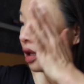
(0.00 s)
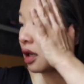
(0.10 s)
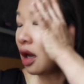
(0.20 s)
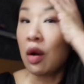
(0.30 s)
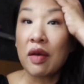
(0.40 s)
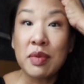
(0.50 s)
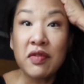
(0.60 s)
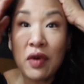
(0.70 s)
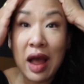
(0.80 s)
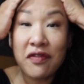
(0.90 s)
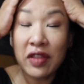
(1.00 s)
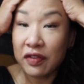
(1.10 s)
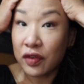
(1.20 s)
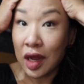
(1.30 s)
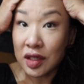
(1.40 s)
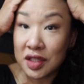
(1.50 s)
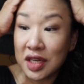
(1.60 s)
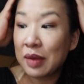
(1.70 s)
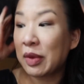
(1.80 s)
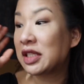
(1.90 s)
Oh, I've like forgotten to
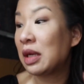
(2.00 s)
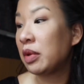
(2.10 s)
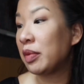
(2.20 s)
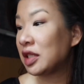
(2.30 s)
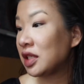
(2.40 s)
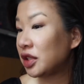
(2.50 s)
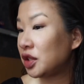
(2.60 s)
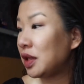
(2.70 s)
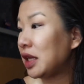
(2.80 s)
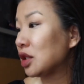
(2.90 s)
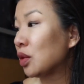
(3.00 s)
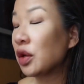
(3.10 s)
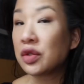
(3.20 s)
take my supplements like 2 days in a row.